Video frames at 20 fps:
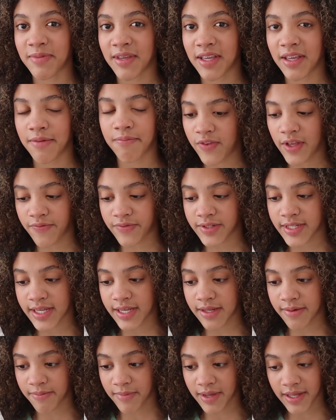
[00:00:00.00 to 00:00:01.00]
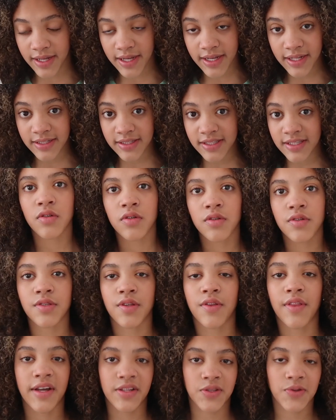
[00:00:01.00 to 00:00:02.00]
me 15 minutes,
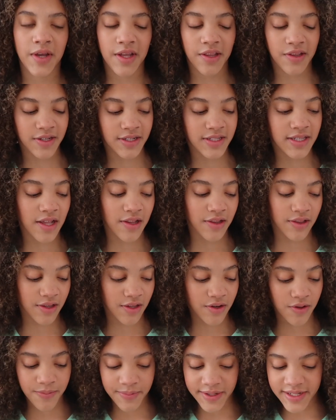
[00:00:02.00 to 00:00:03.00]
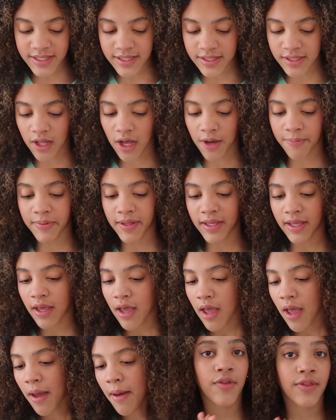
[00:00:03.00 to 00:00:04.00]
so that's why it looks a little bit sloppy.
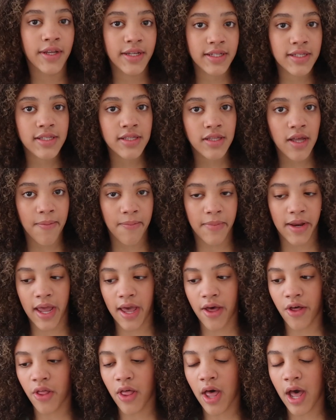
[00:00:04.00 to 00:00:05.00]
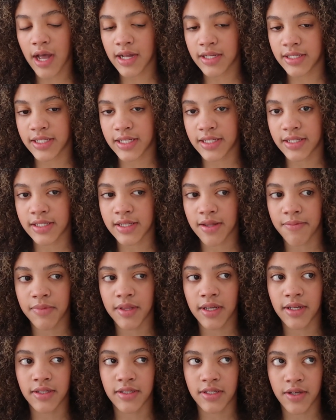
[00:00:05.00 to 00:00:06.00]
For this thumbnail, I did
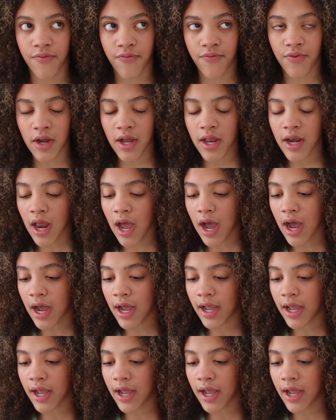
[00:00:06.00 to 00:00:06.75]
something different.